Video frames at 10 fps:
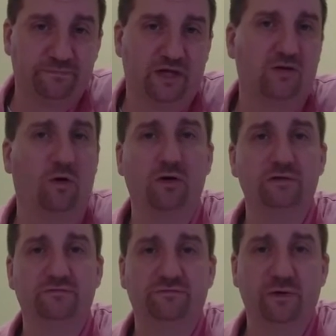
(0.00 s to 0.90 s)
a call
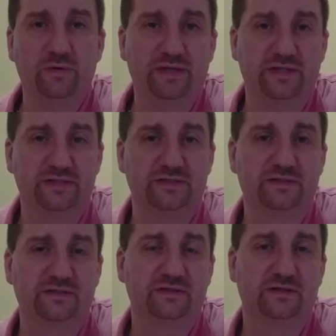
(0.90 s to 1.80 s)
to focus.
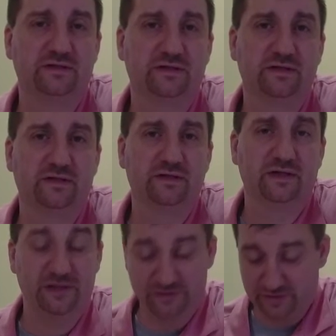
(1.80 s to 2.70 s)

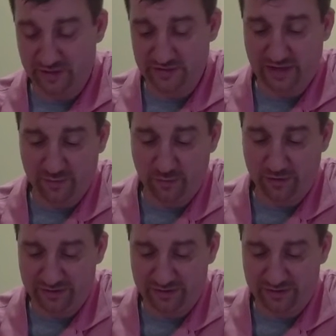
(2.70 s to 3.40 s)
And he says that word.